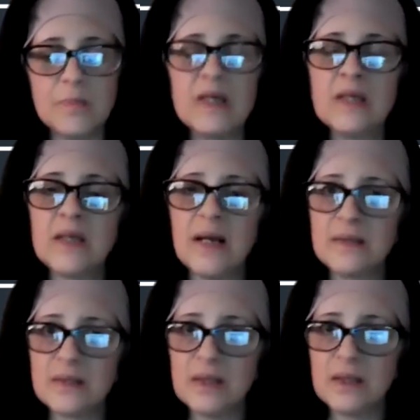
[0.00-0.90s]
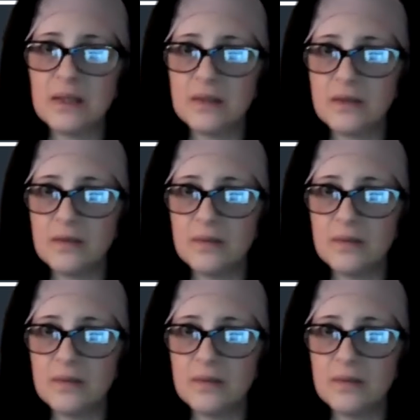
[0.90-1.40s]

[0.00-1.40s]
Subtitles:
being tested